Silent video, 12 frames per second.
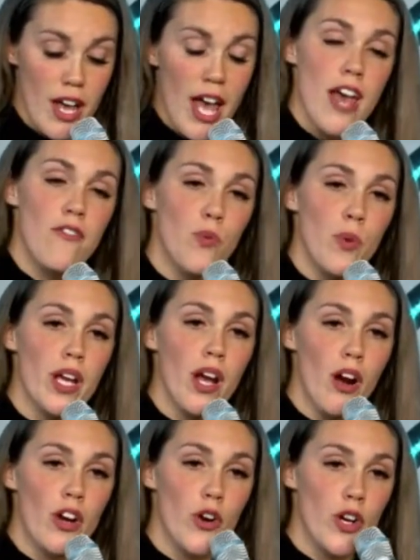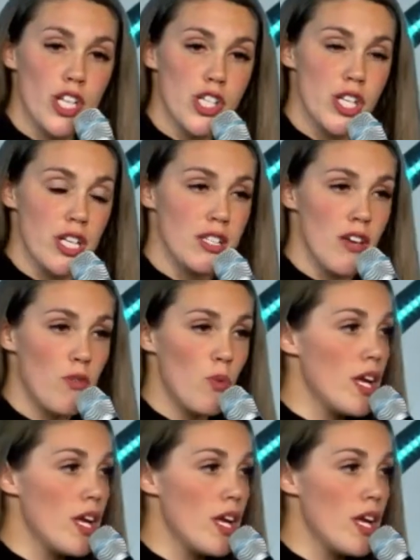If we are Christians, if